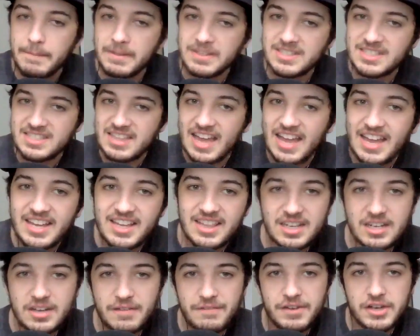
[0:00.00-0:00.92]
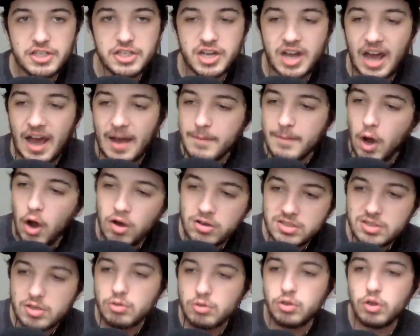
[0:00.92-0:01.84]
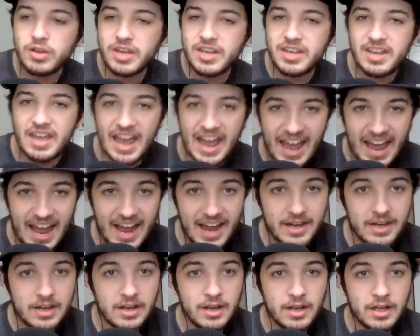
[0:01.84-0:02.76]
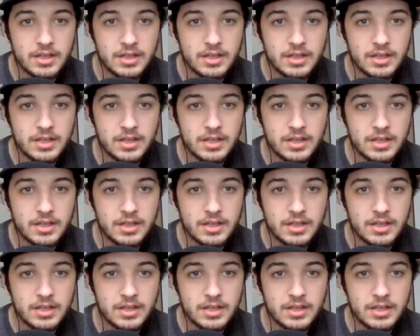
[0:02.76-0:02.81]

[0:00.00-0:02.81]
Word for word: But staying in the division, I'm also looking at